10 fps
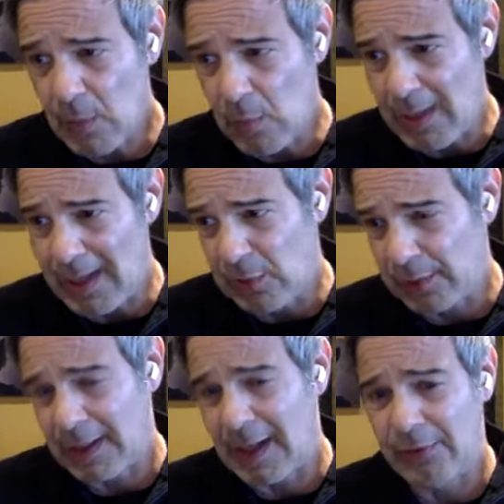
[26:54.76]
when I
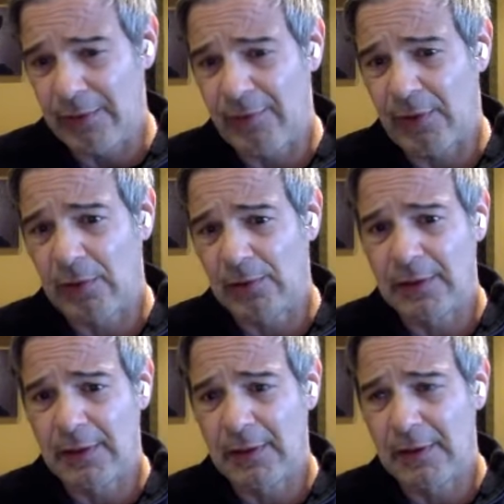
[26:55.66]
look at how difficult
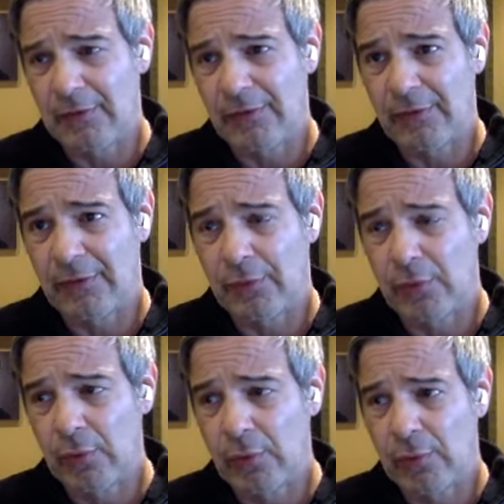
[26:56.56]
it is
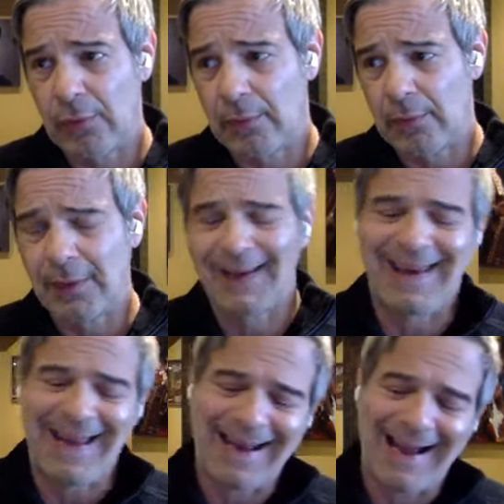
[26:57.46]
to
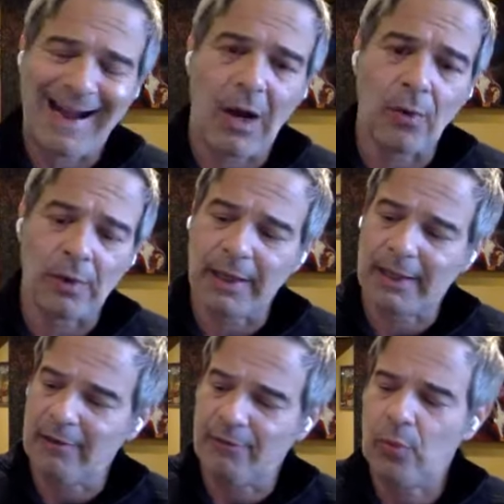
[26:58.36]
get out,
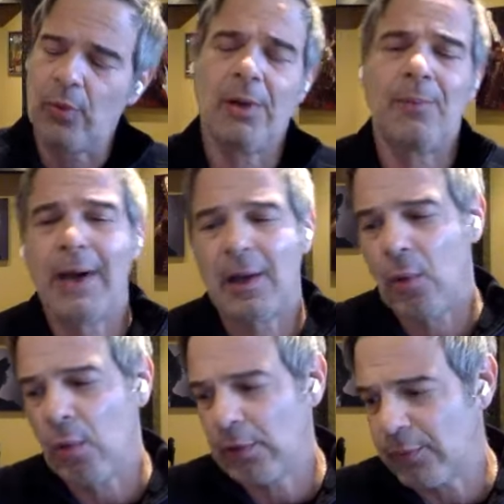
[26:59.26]
like if you want to buy
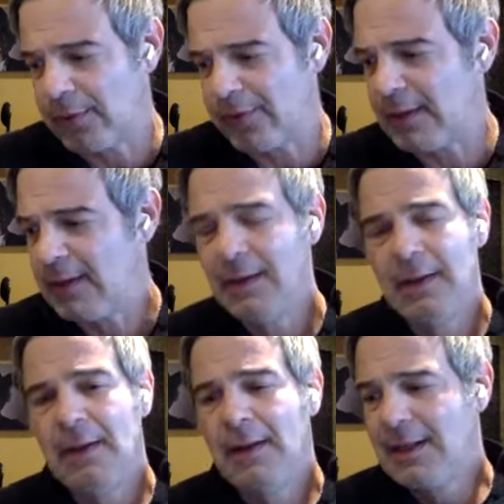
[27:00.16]
gold with it,
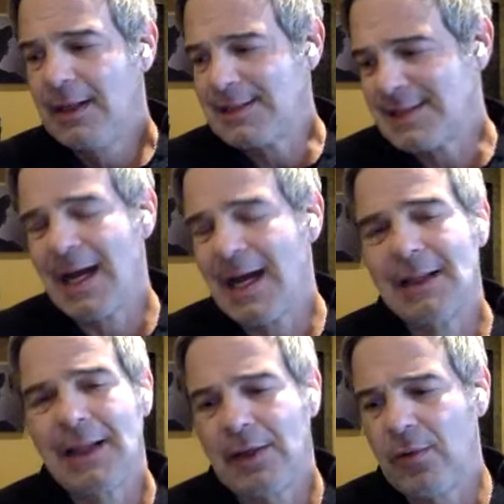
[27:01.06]
it's
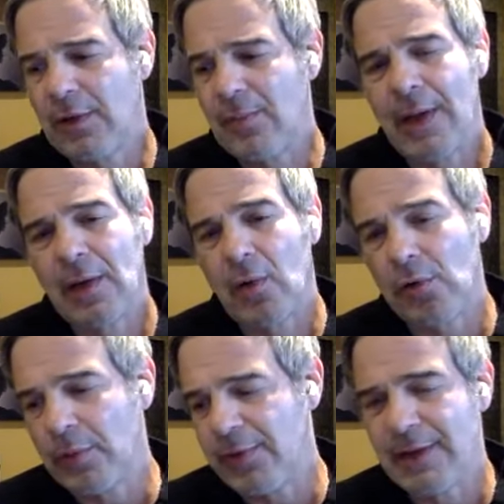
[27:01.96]
not like you can buy
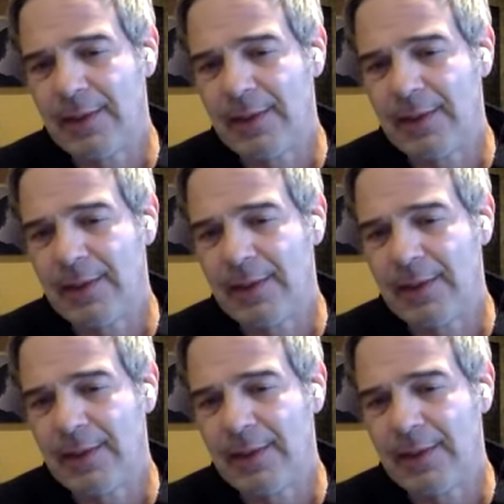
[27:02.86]
gold with